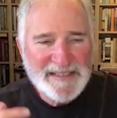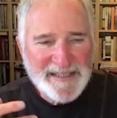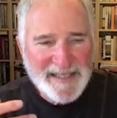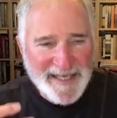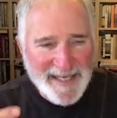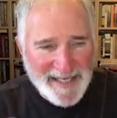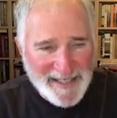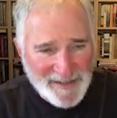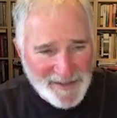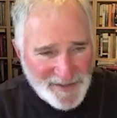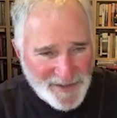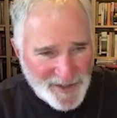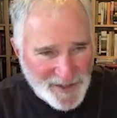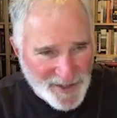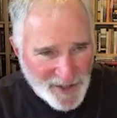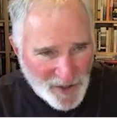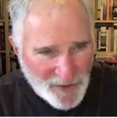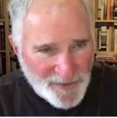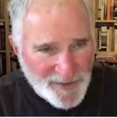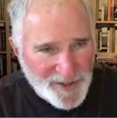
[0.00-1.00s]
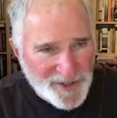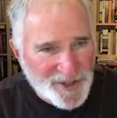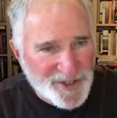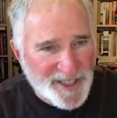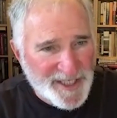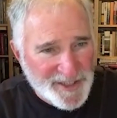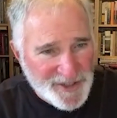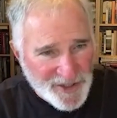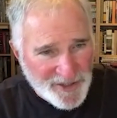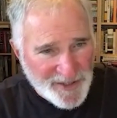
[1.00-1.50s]
and to go to
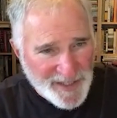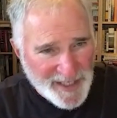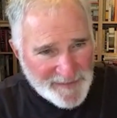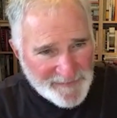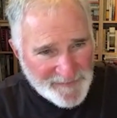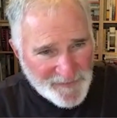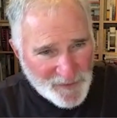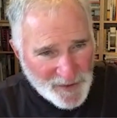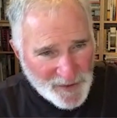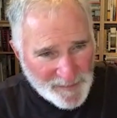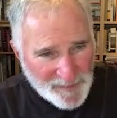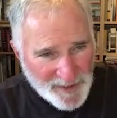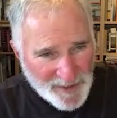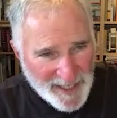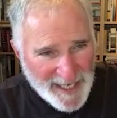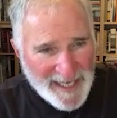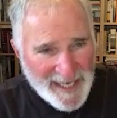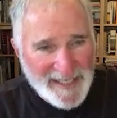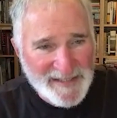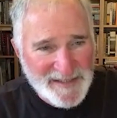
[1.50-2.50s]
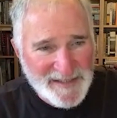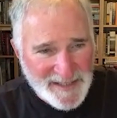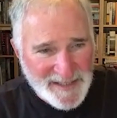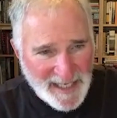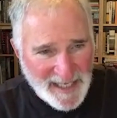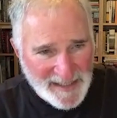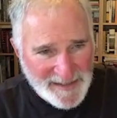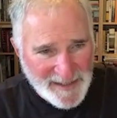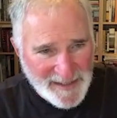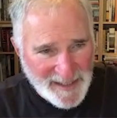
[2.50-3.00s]

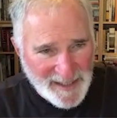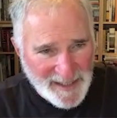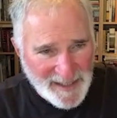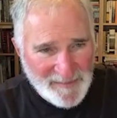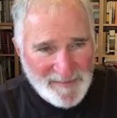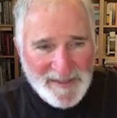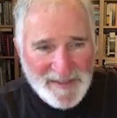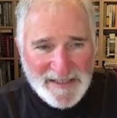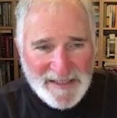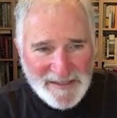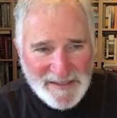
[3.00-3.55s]
change-our-name-Fort-Bragg.com,